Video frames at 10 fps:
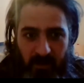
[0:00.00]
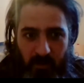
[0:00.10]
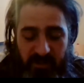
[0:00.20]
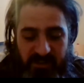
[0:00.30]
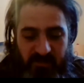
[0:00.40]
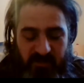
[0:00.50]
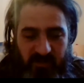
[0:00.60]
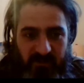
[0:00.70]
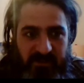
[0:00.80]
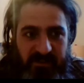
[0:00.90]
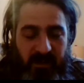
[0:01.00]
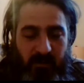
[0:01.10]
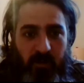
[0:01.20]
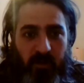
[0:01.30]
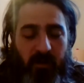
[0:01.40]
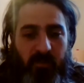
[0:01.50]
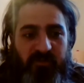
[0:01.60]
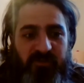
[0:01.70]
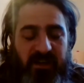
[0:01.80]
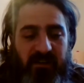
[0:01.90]
Put some sort of desirable
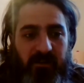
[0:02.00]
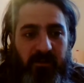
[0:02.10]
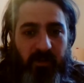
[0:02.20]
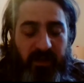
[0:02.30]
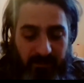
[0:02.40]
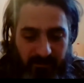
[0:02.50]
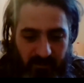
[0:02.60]
compost down a little bit.